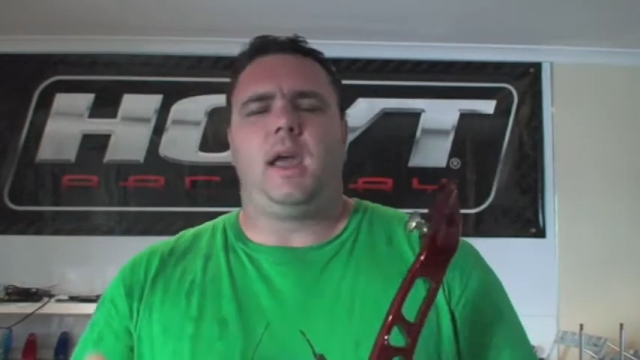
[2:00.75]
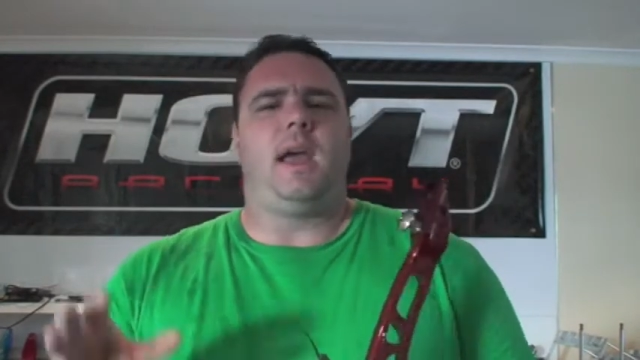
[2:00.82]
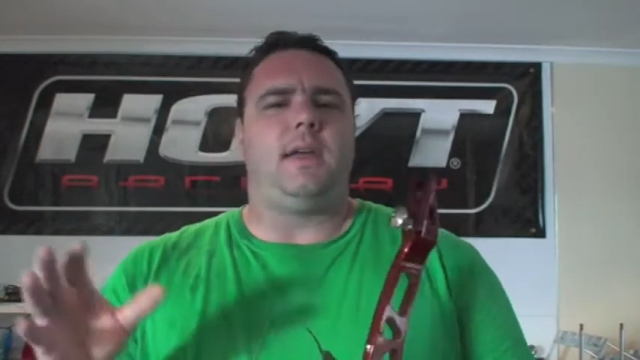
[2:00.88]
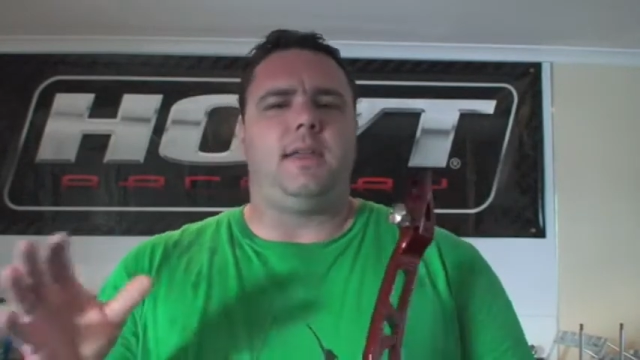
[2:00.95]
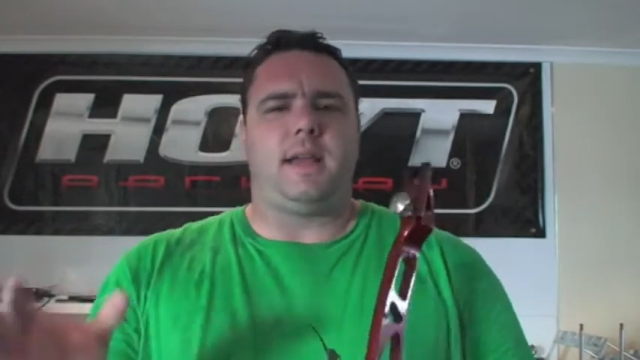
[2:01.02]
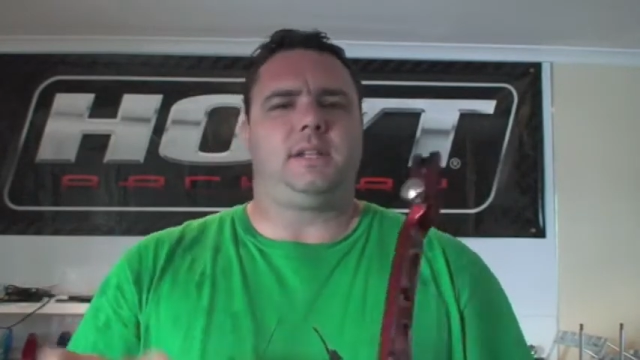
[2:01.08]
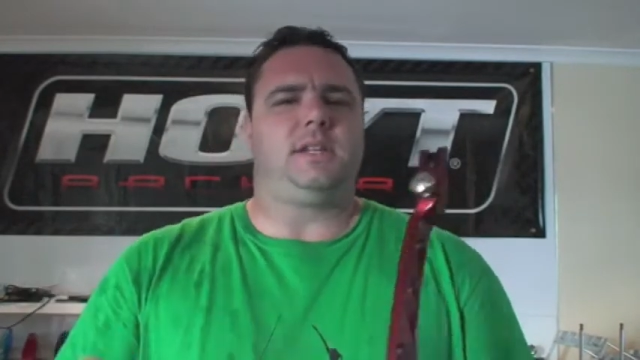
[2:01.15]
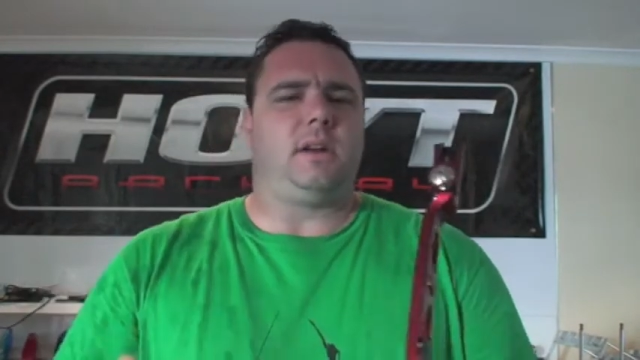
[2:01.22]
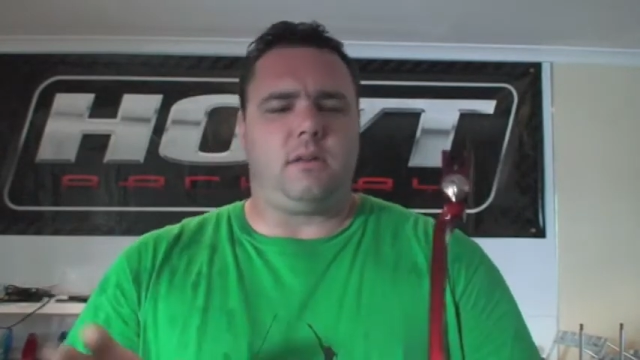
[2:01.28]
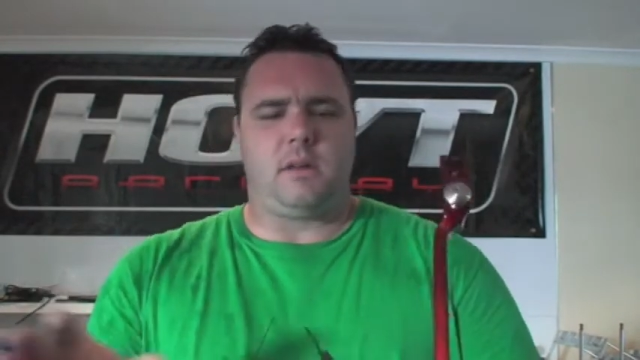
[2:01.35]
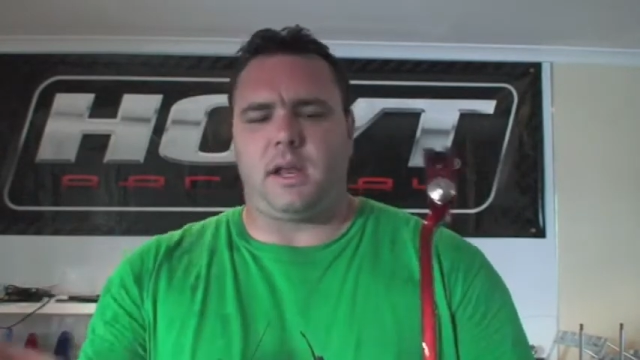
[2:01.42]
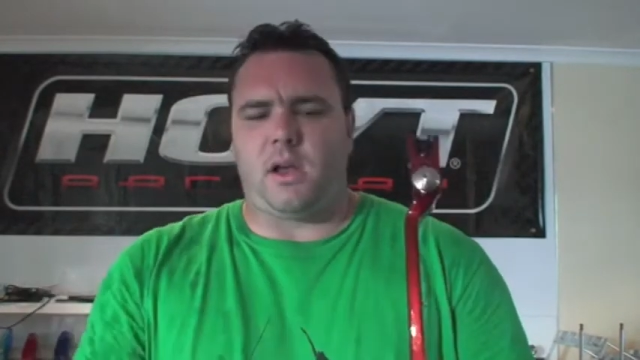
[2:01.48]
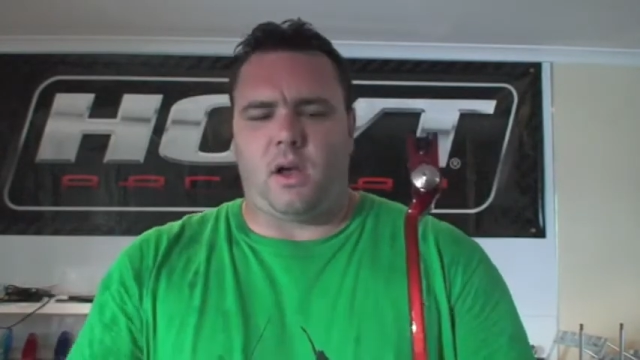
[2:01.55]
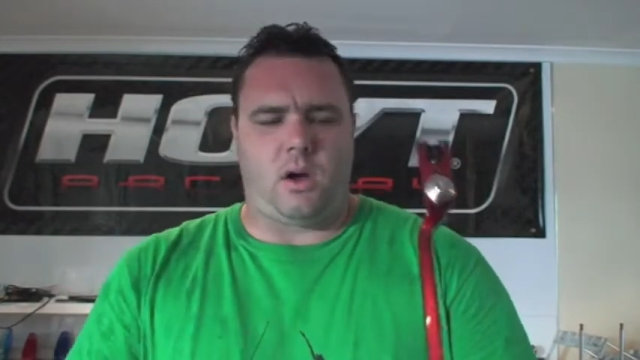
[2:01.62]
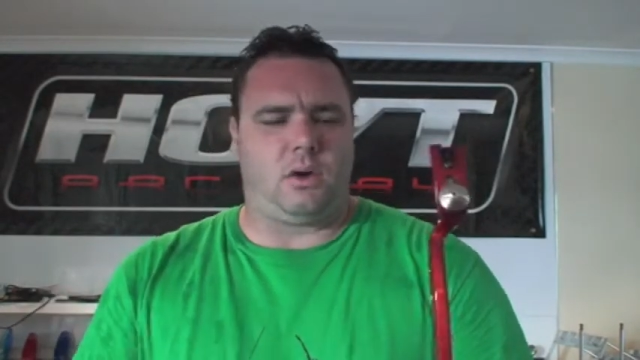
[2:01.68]
and they
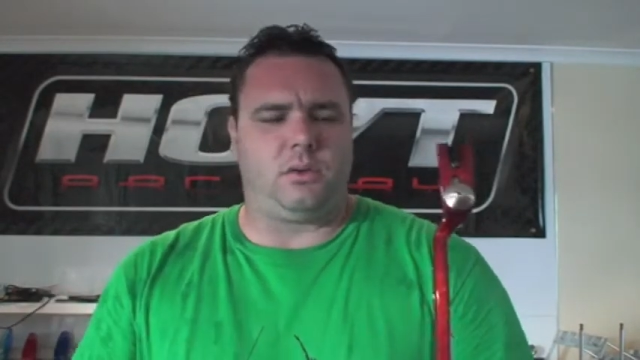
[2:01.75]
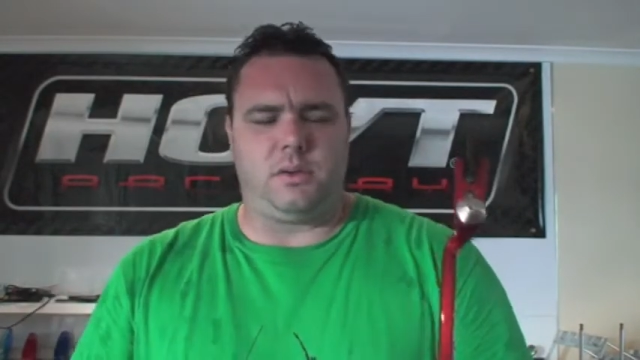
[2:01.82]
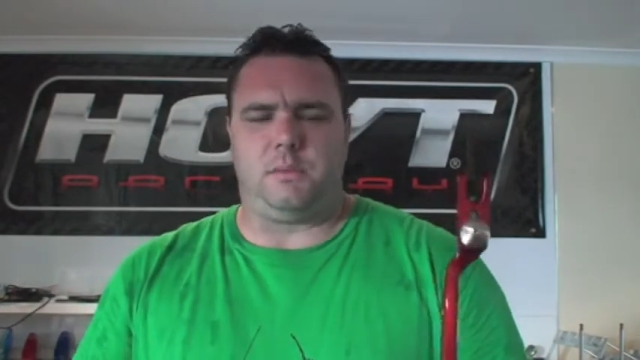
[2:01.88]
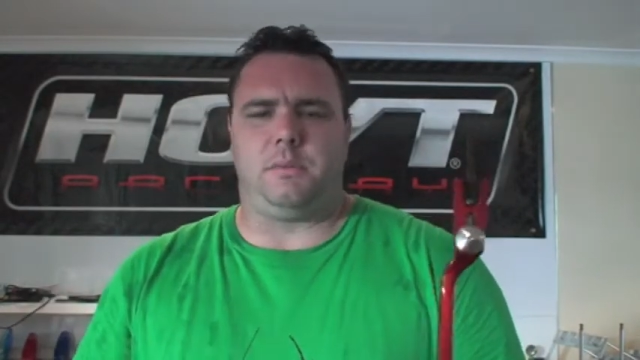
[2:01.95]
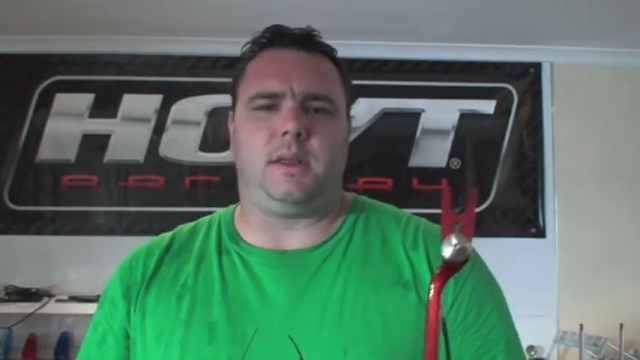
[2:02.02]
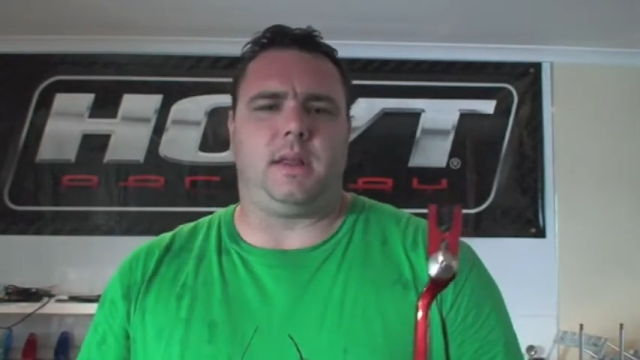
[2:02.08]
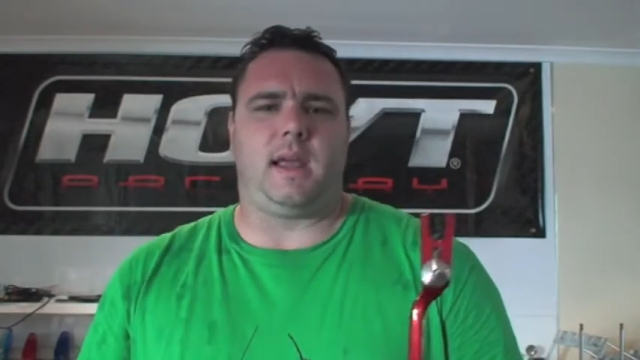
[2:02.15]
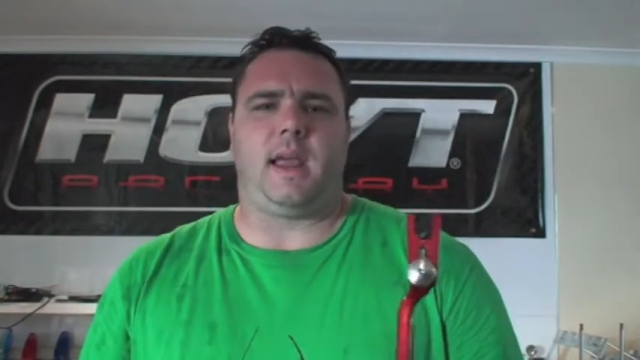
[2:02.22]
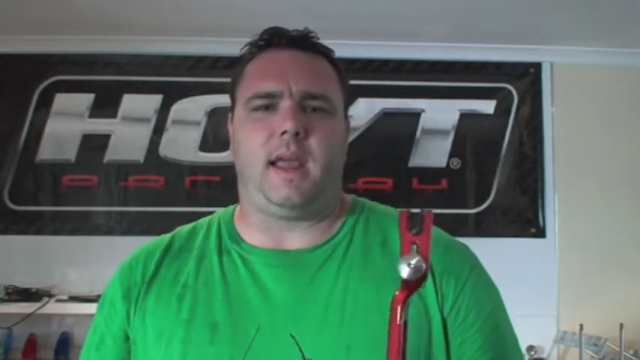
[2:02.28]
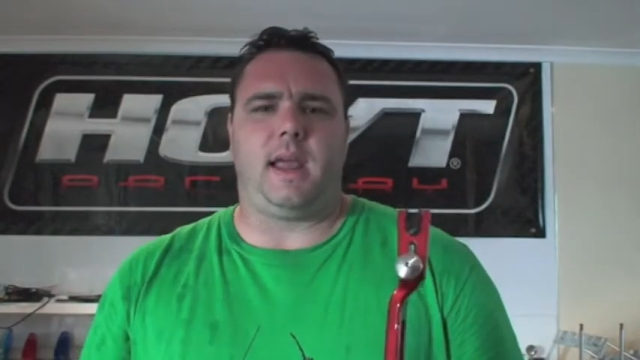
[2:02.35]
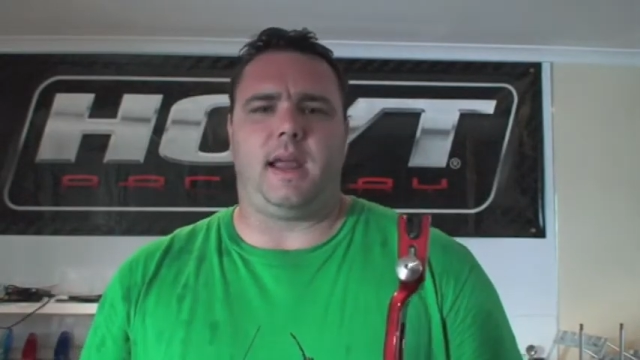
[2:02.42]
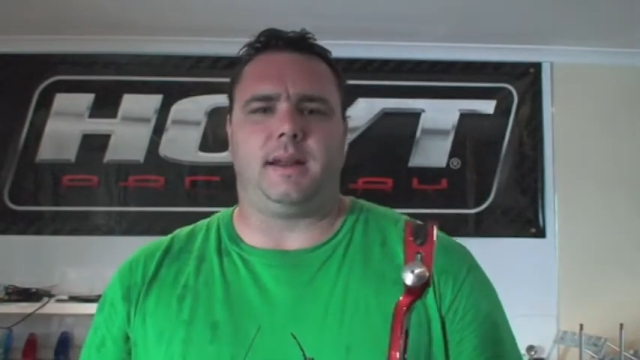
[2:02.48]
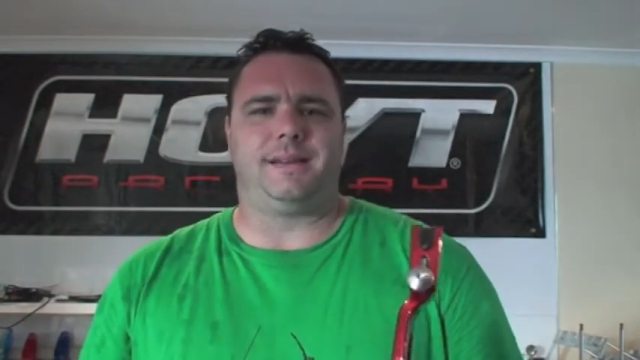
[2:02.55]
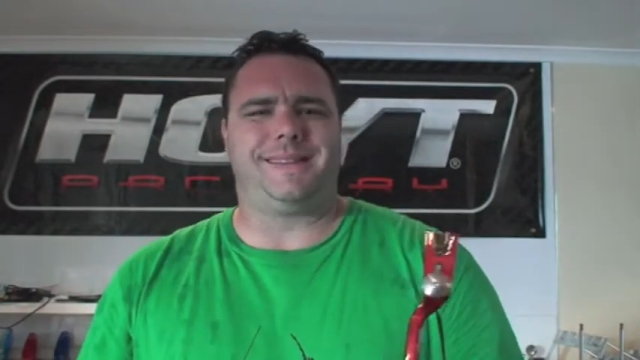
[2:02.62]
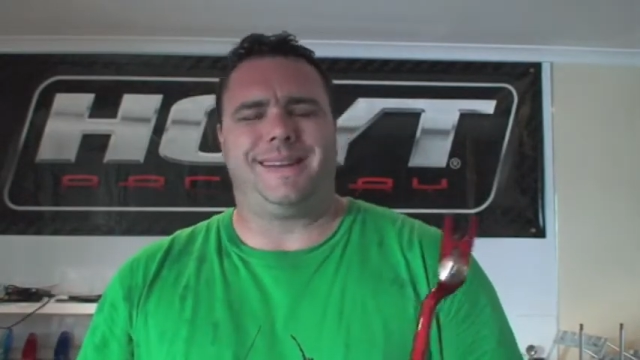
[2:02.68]
generally hold them in their
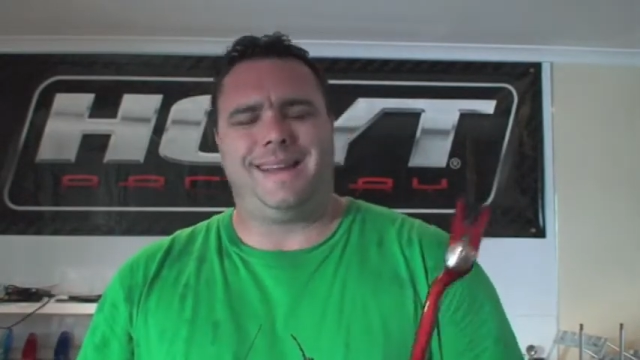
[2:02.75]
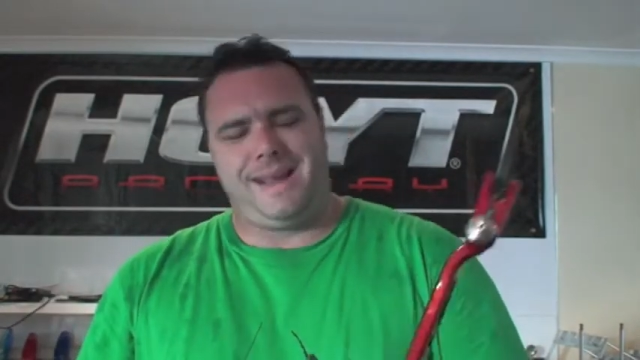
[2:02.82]
hands.